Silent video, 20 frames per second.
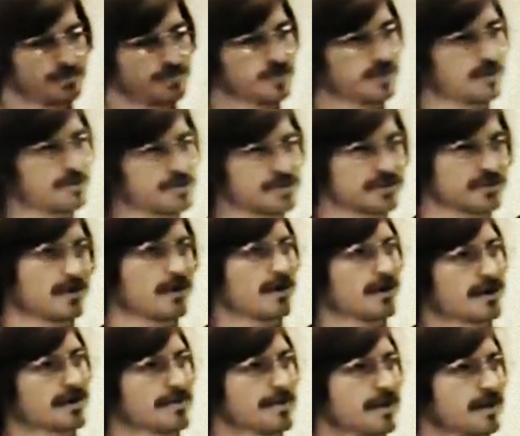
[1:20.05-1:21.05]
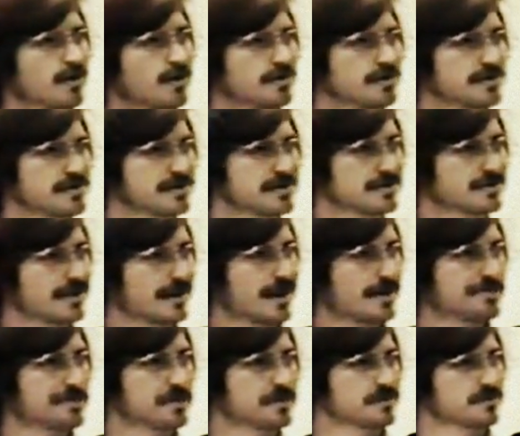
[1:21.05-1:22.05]
we always talk about all these things
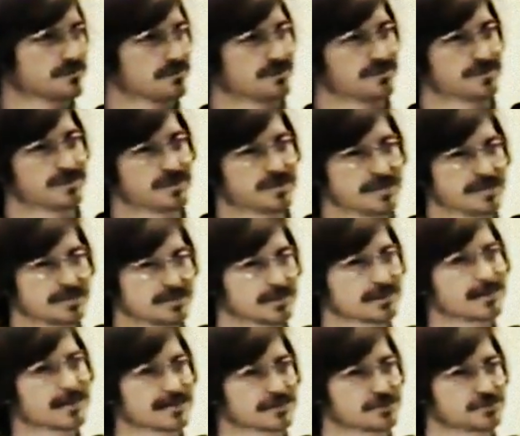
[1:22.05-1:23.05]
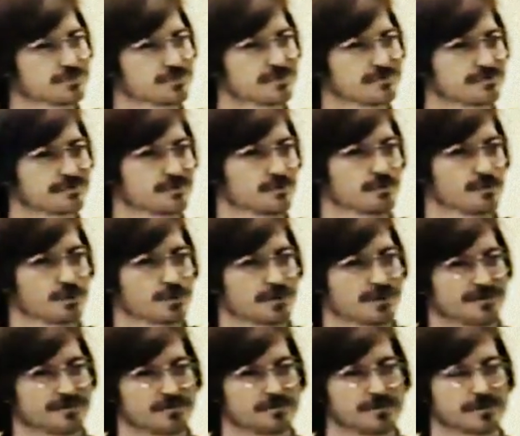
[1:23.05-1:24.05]
happening sort of at the intellectual, verbal
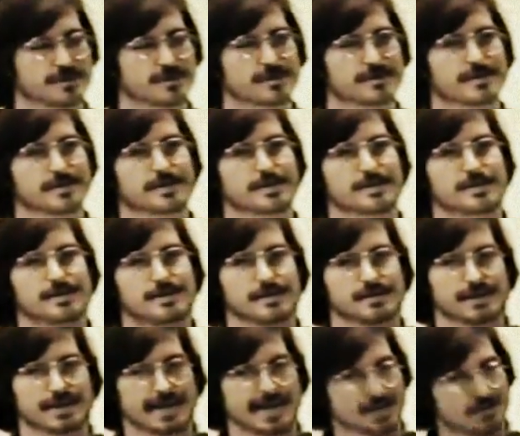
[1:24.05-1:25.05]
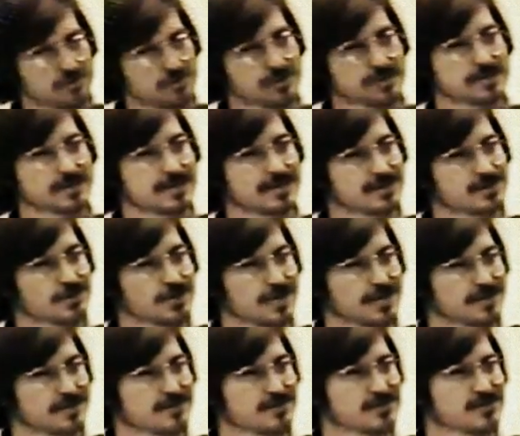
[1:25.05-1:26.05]
level, but actually got a
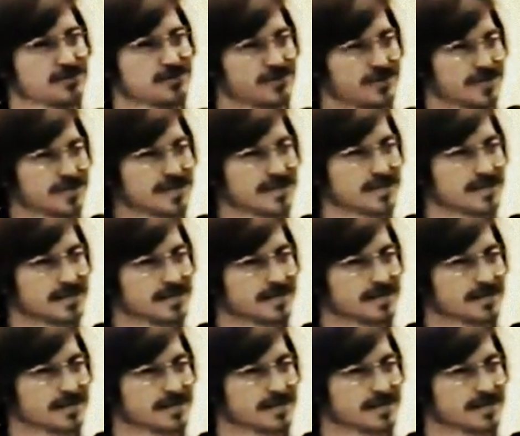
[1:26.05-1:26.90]
chance to see